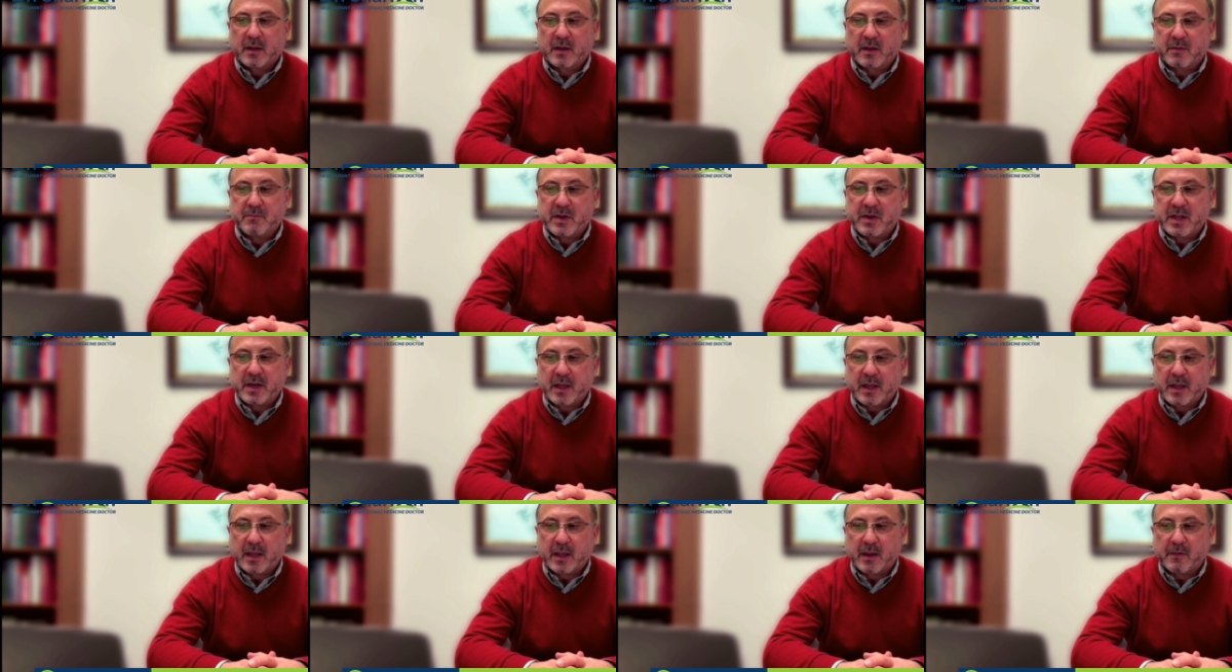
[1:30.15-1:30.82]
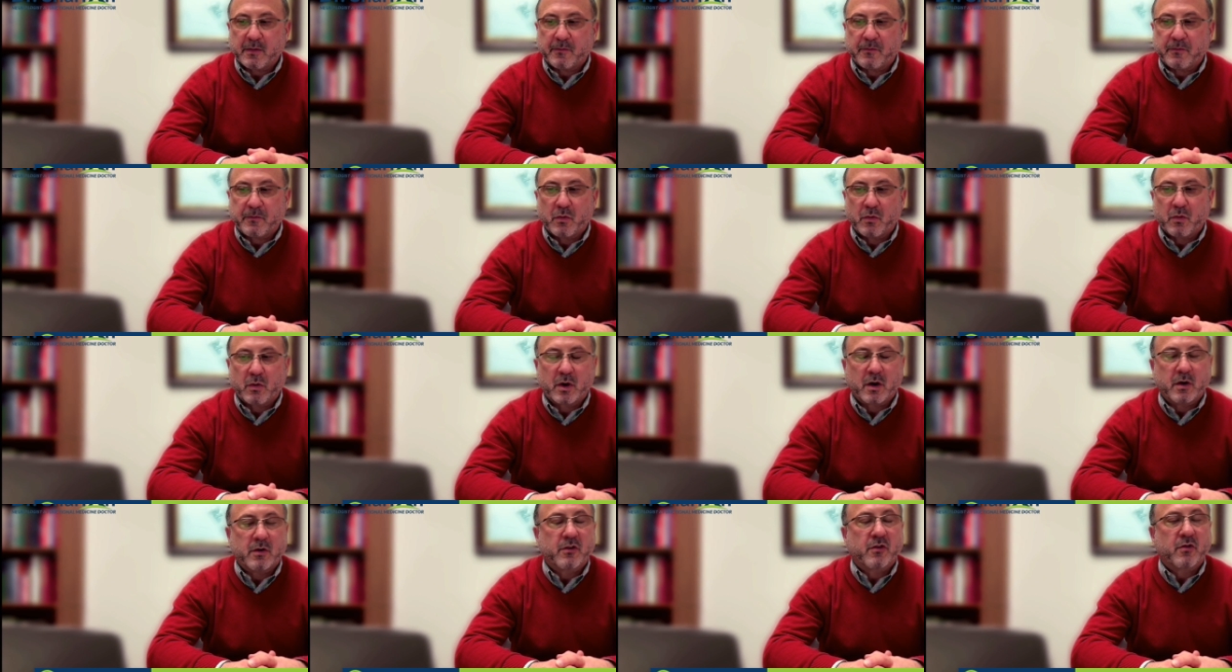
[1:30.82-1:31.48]
Committee
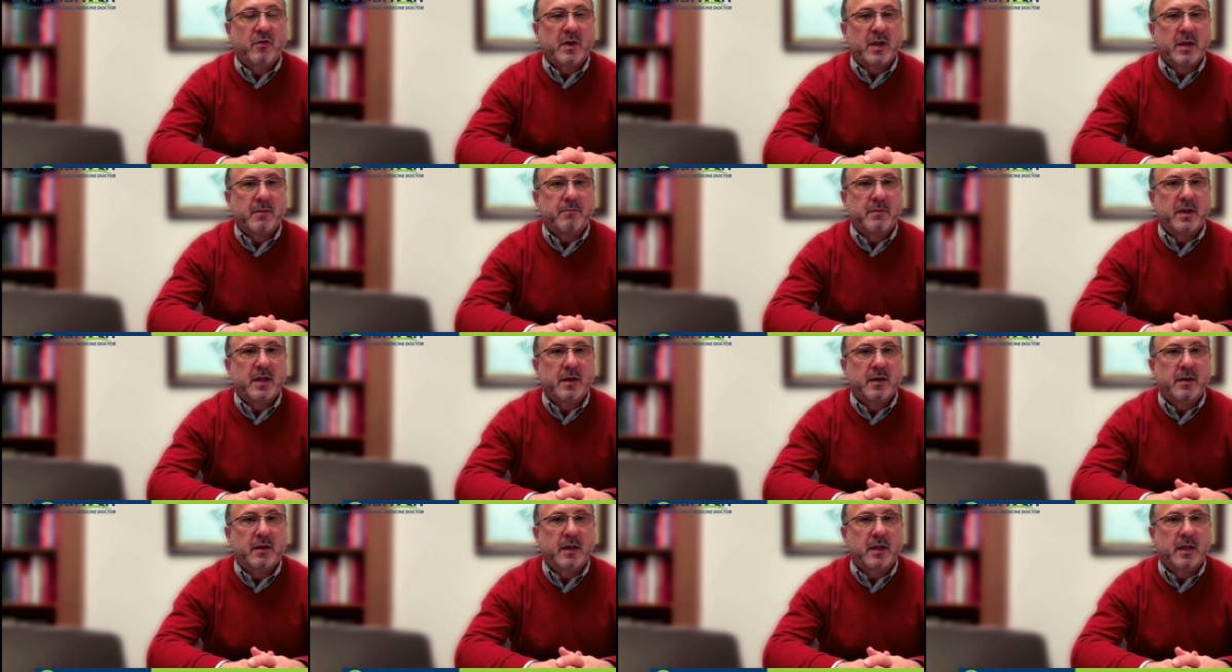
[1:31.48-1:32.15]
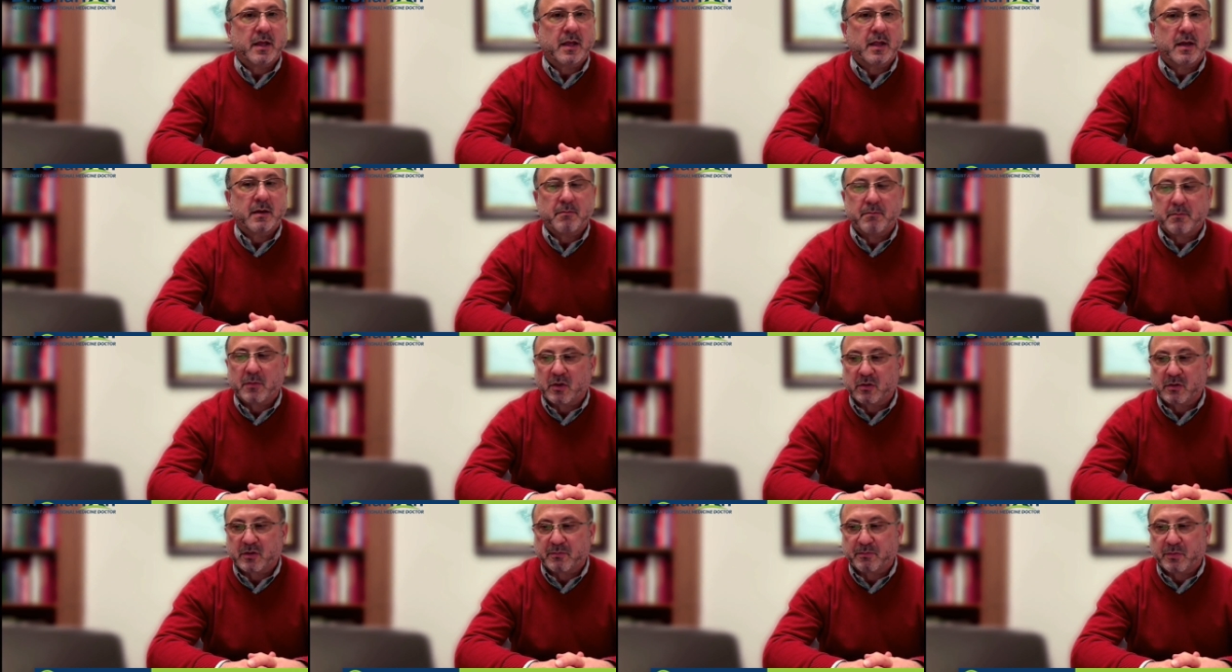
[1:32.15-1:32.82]
for Treatment
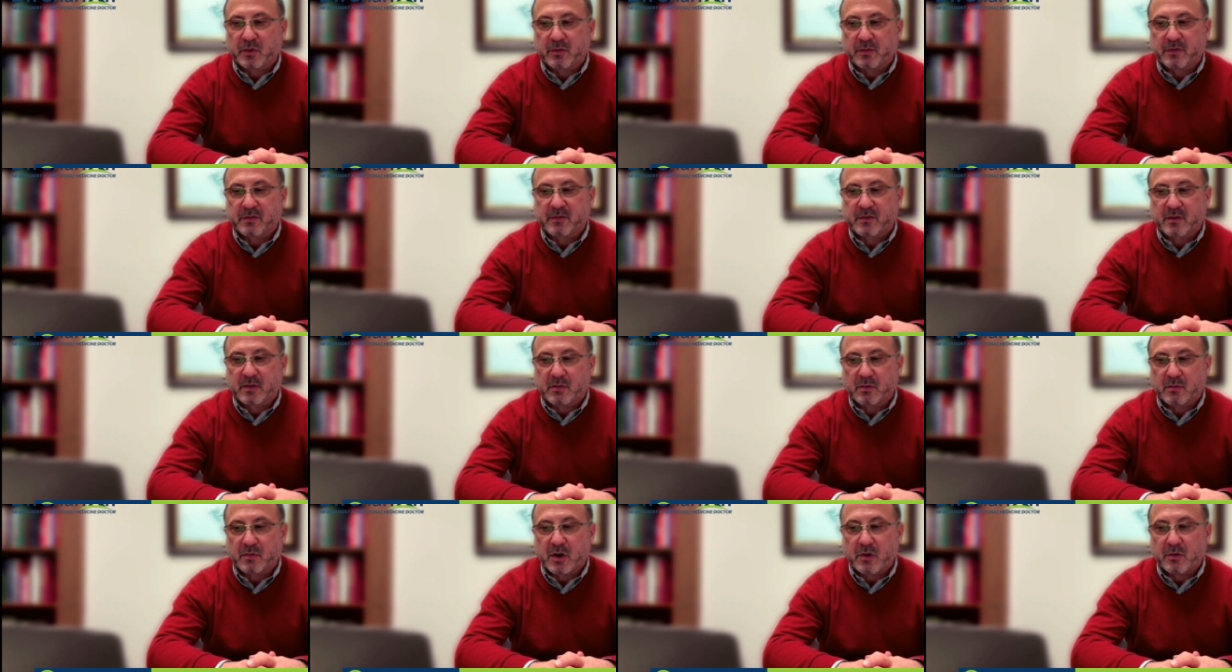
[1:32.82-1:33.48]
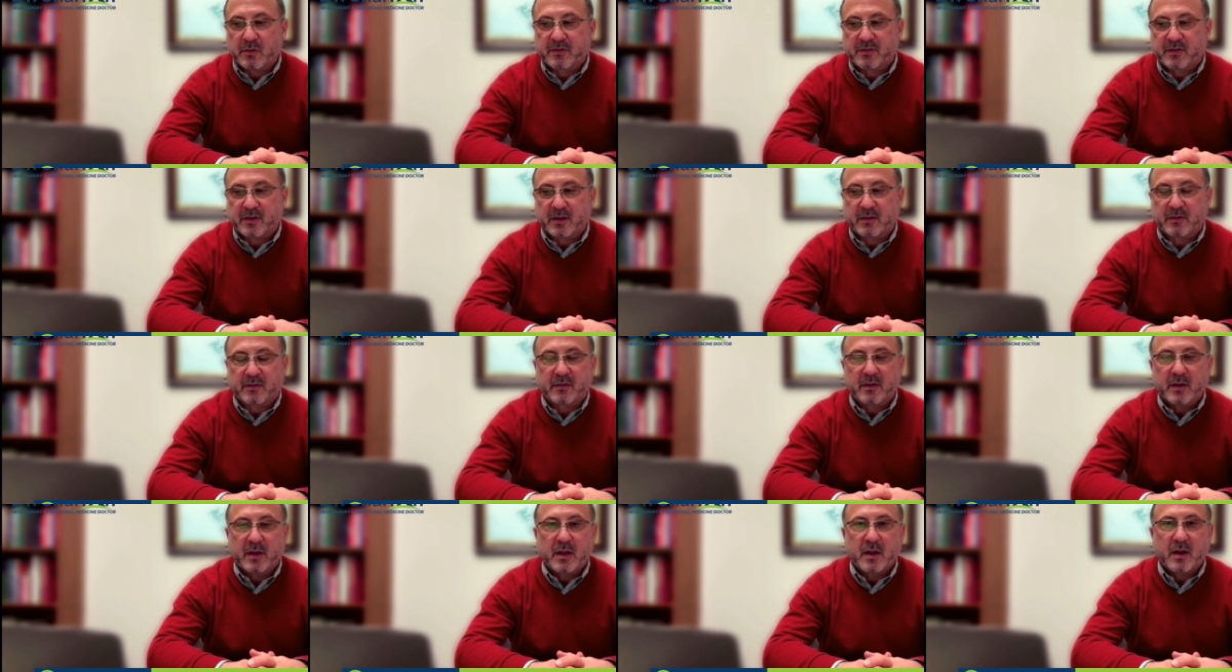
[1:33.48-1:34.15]
in Multiple
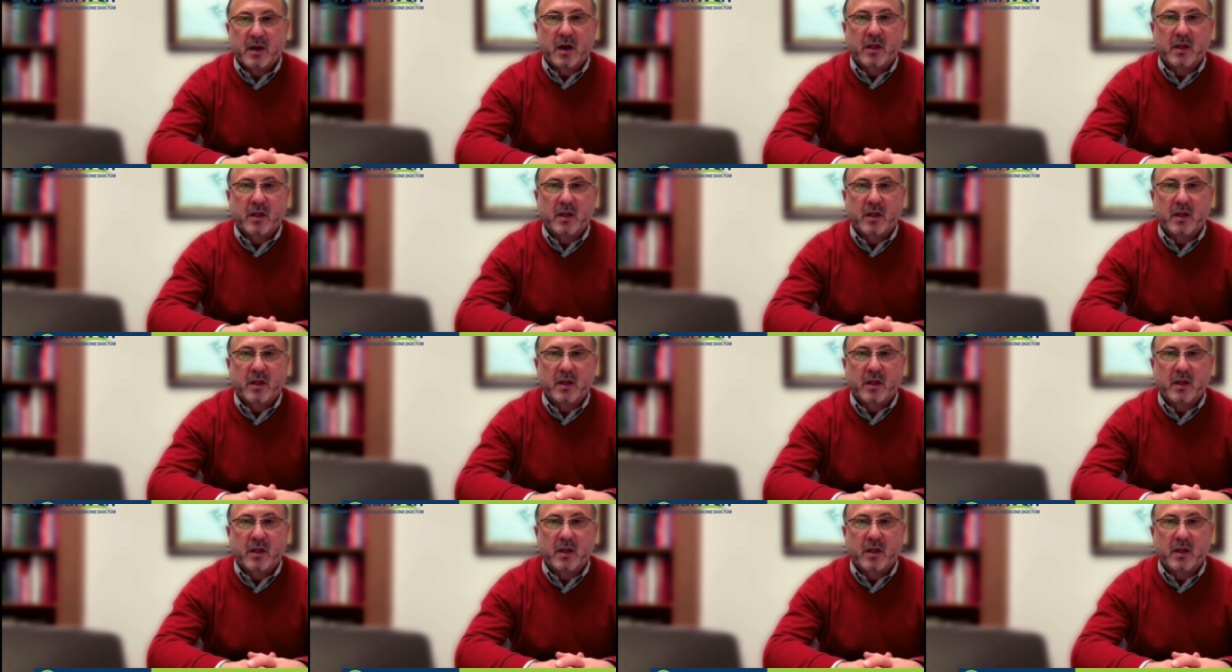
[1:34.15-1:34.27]
Sclerosis,